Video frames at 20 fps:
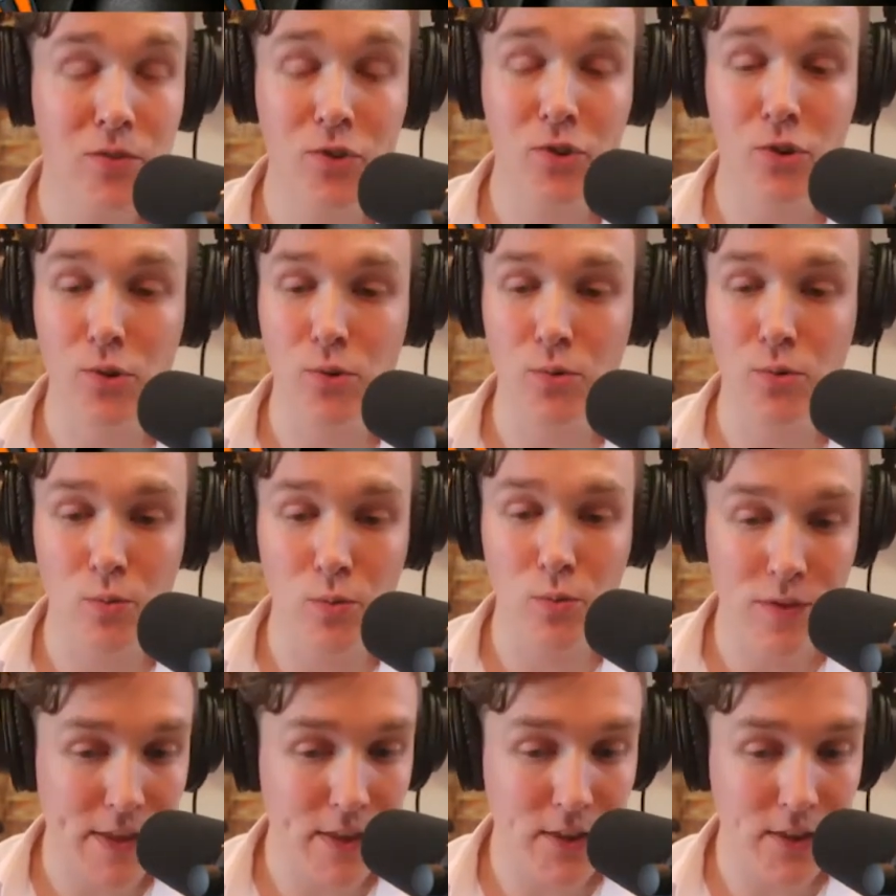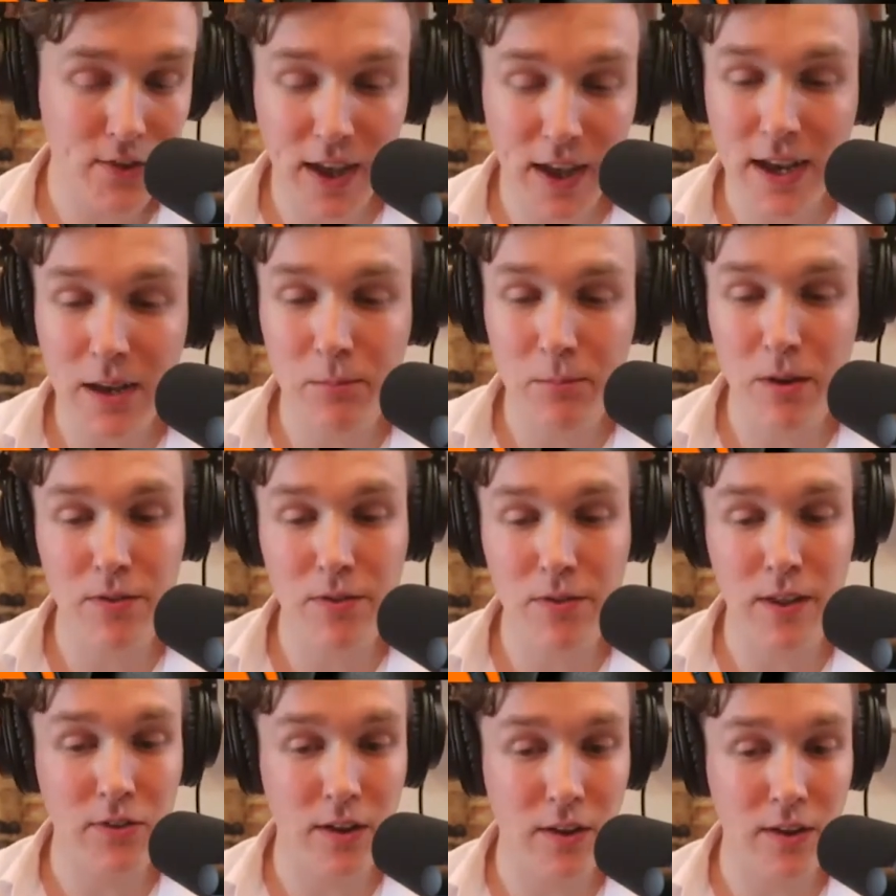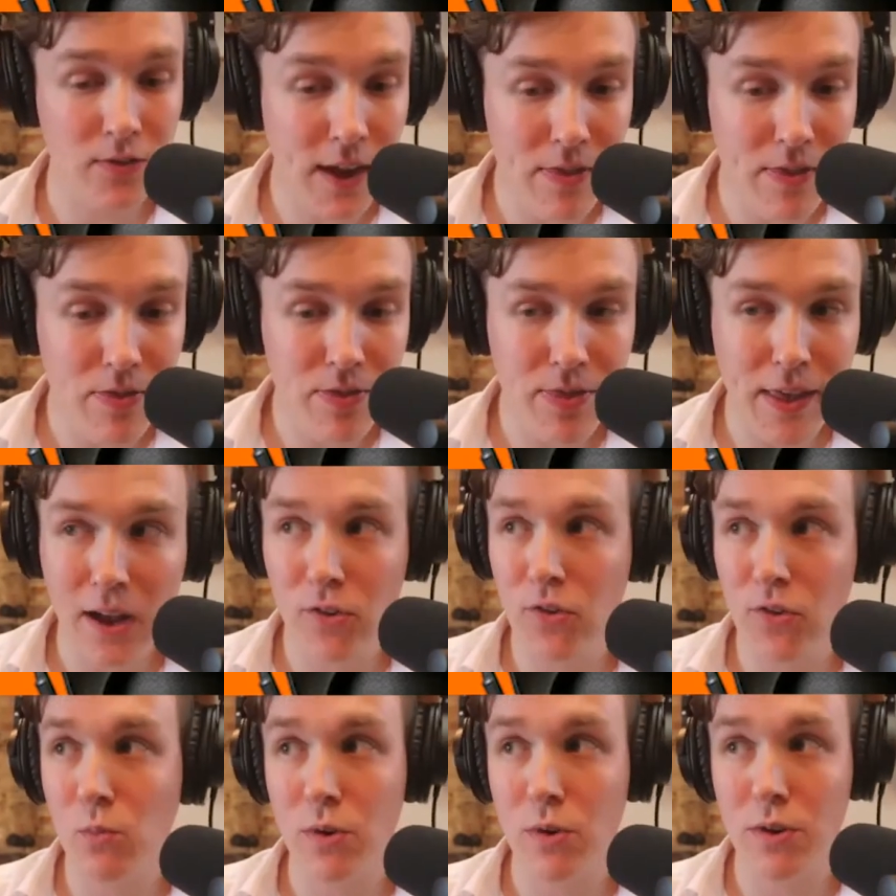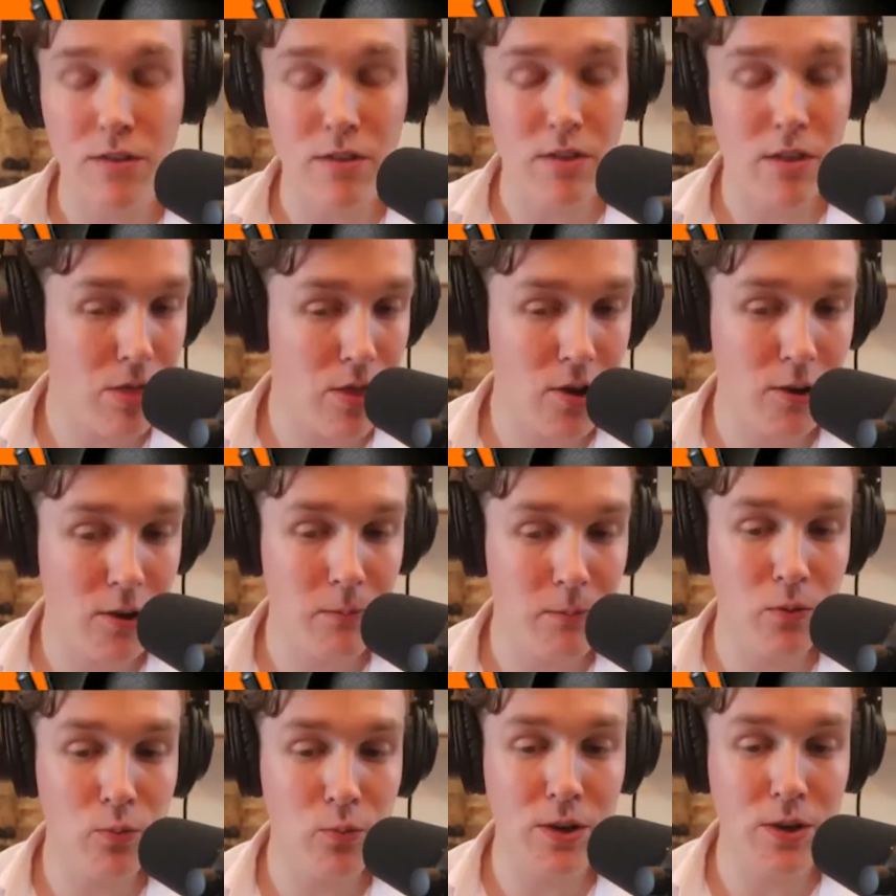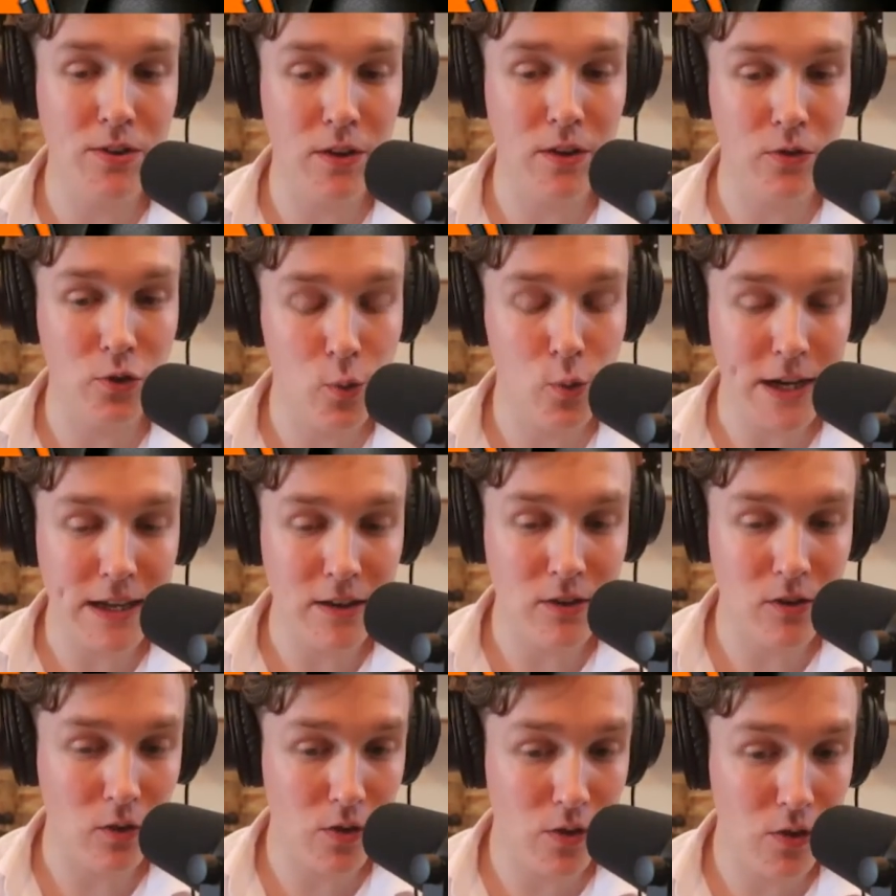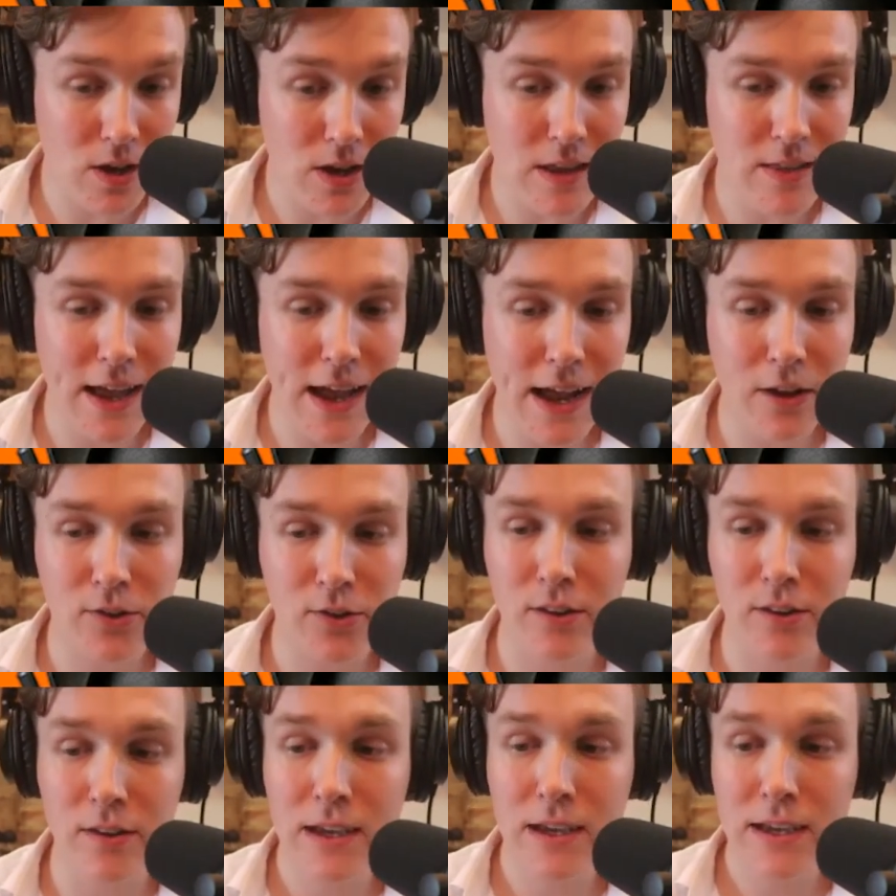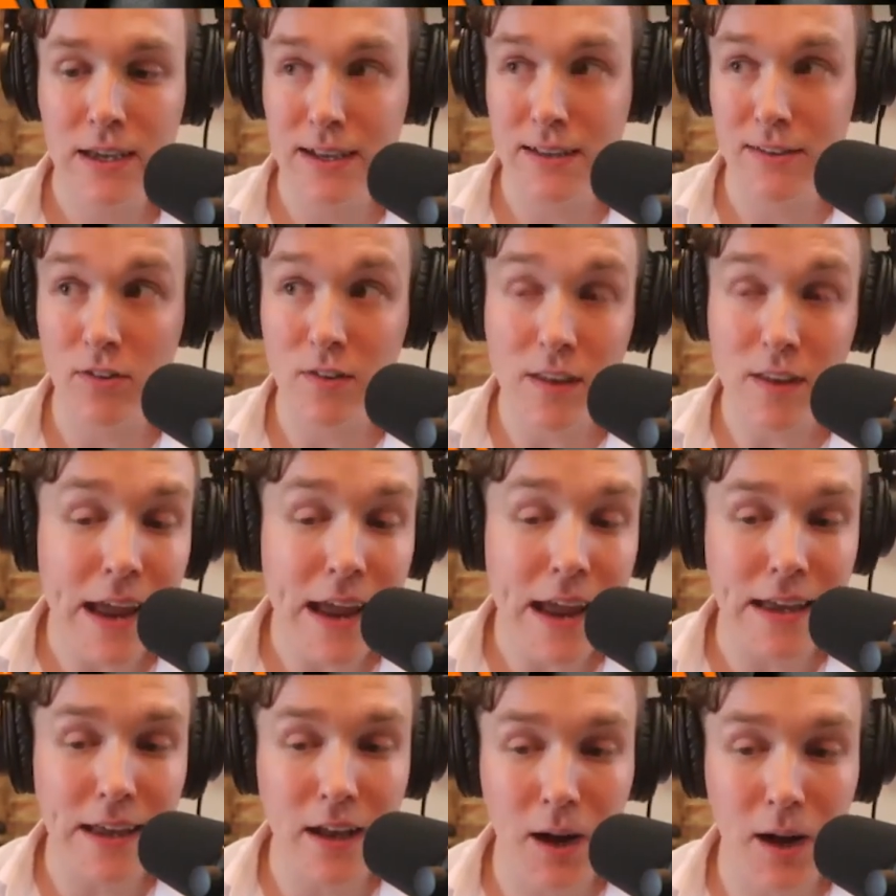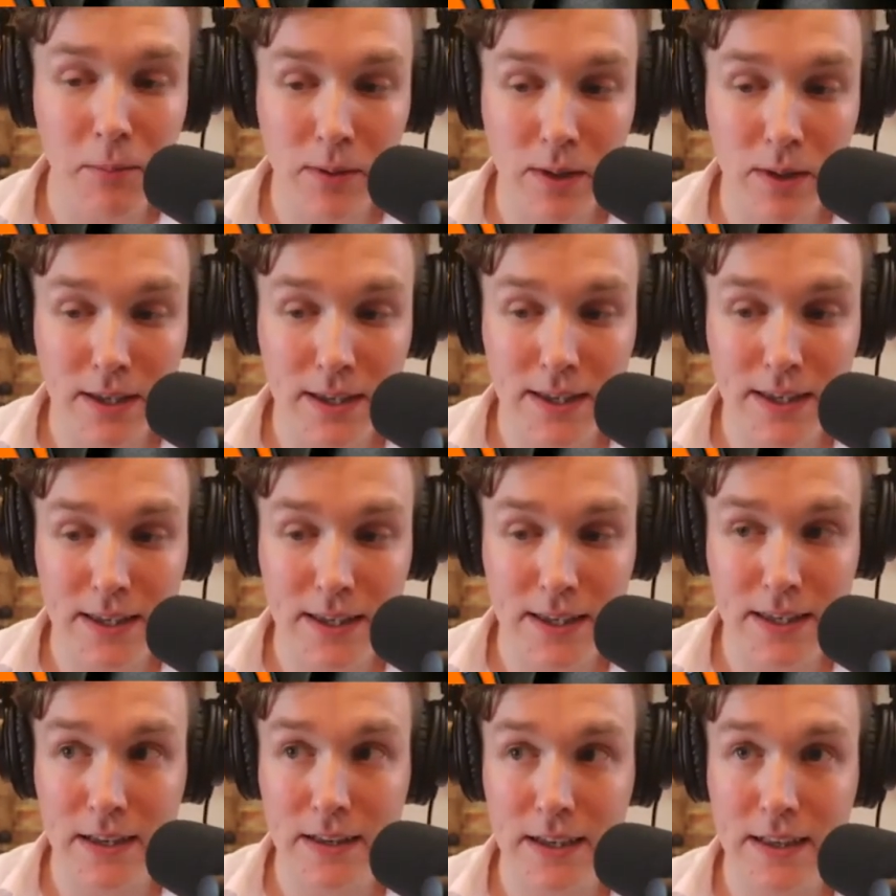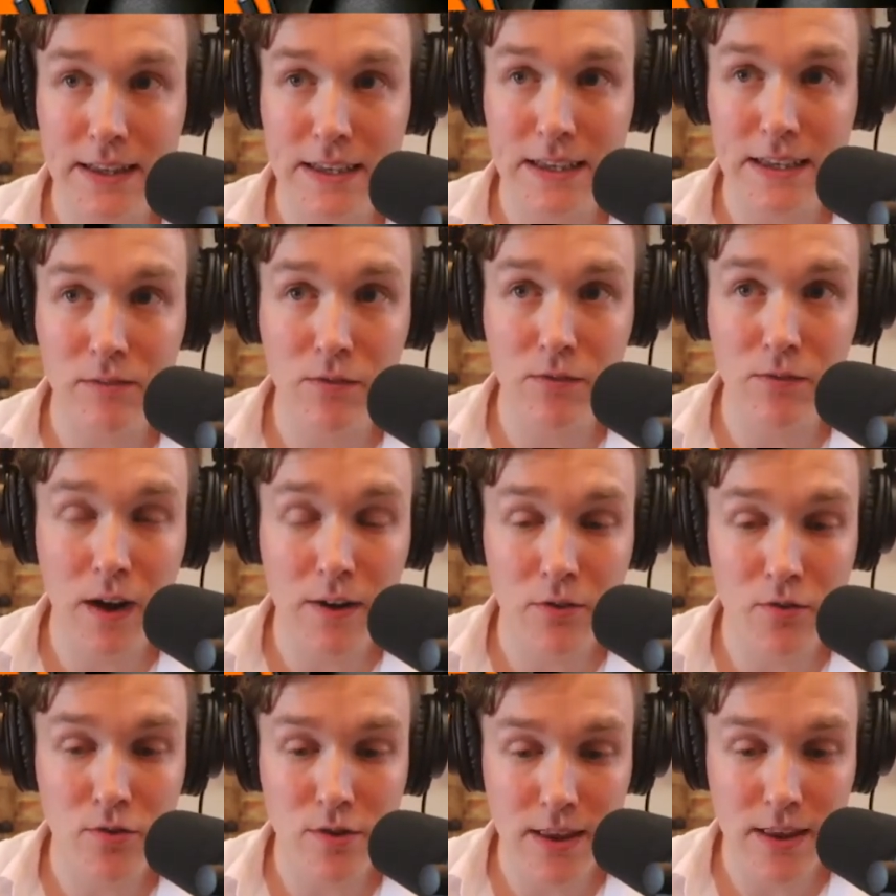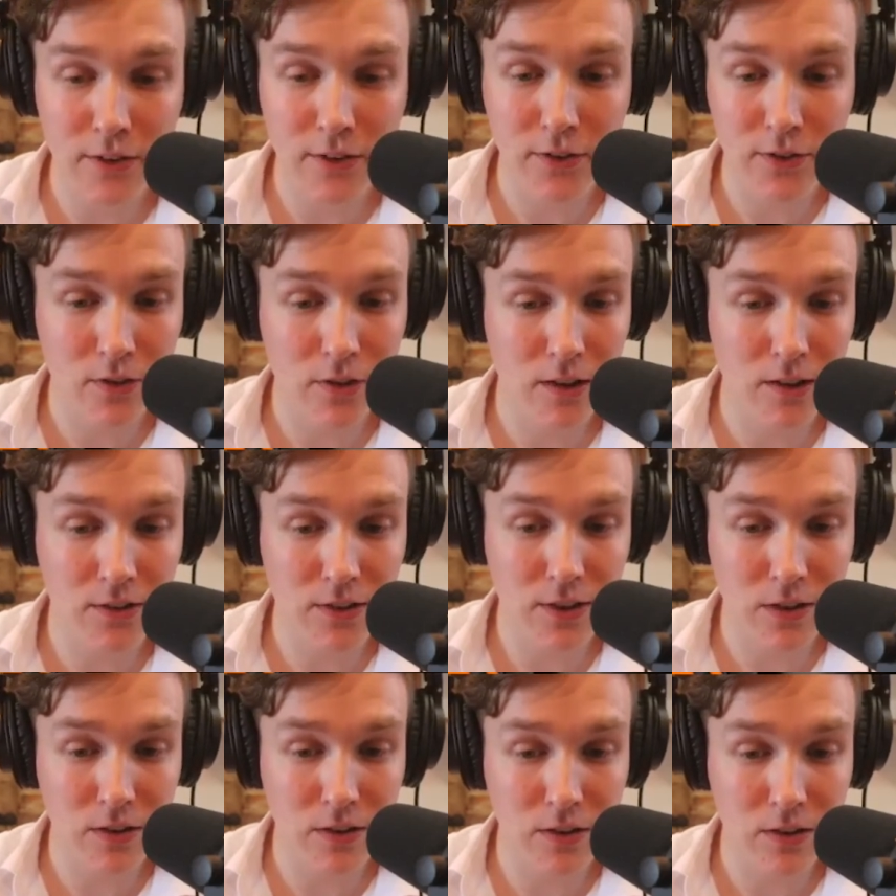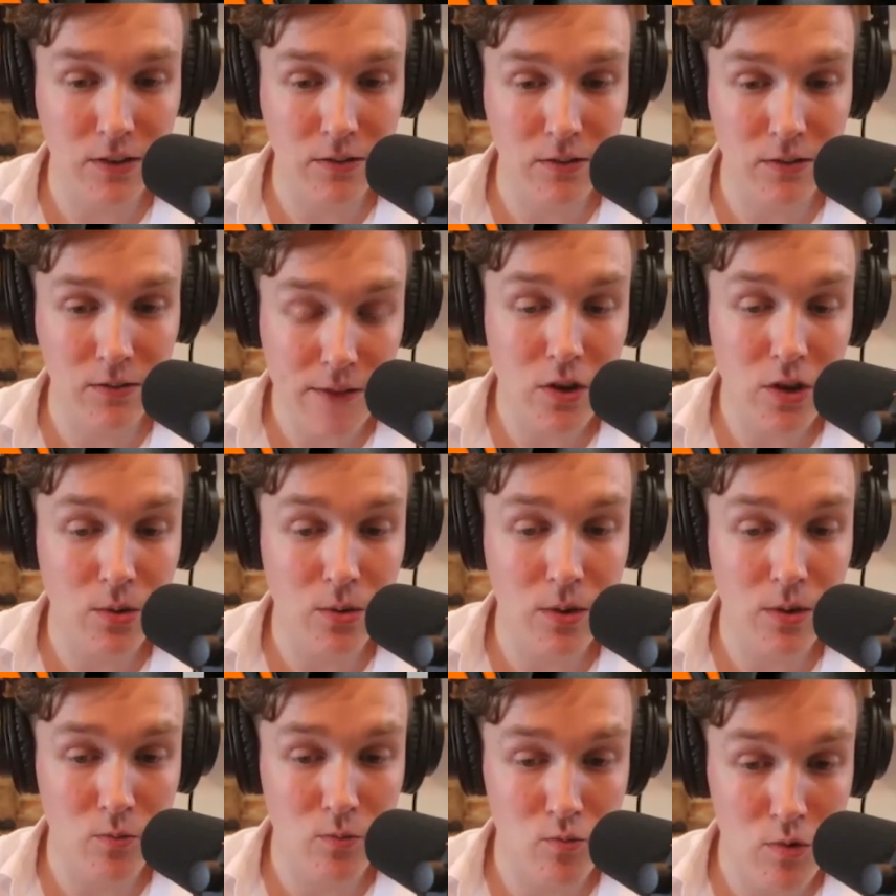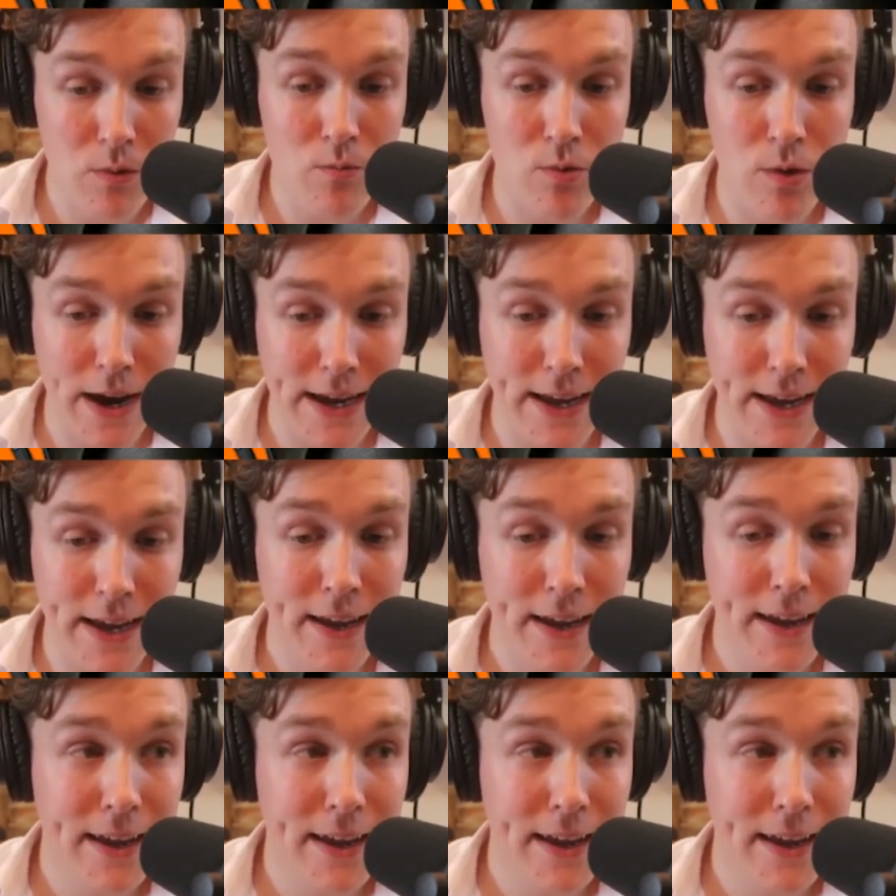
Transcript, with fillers: to within the second month, I'd done 10,000. Within the third month, we'd done 20 to 30,000. And today our business is at nearly $500,000 in revenue and run rate.